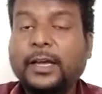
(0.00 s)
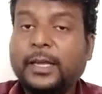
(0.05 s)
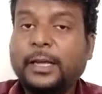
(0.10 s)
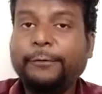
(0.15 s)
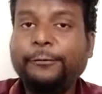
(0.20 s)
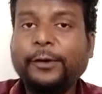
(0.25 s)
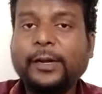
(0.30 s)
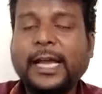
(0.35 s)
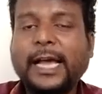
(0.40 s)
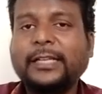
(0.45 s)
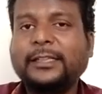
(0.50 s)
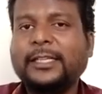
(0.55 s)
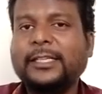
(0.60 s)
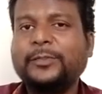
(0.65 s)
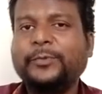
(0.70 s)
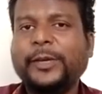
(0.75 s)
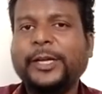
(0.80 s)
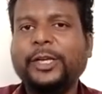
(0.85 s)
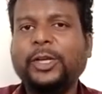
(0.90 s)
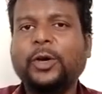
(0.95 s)
If you like
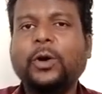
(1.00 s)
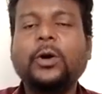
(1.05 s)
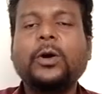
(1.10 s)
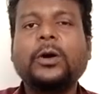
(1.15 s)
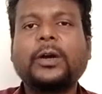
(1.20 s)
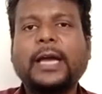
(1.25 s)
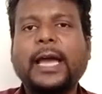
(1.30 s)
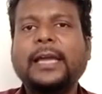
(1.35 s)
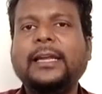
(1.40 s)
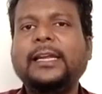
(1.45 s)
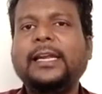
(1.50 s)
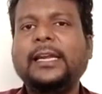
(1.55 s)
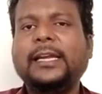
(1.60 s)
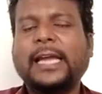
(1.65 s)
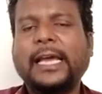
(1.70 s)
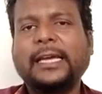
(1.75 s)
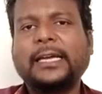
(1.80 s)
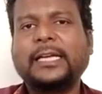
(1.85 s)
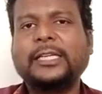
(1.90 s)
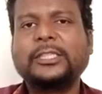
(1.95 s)
this video, kindly
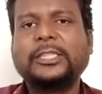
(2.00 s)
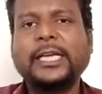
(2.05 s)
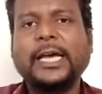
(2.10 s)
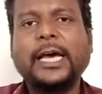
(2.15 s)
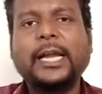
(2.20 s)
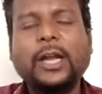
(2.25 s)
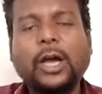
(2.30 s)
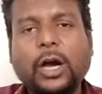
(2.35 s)
like and share.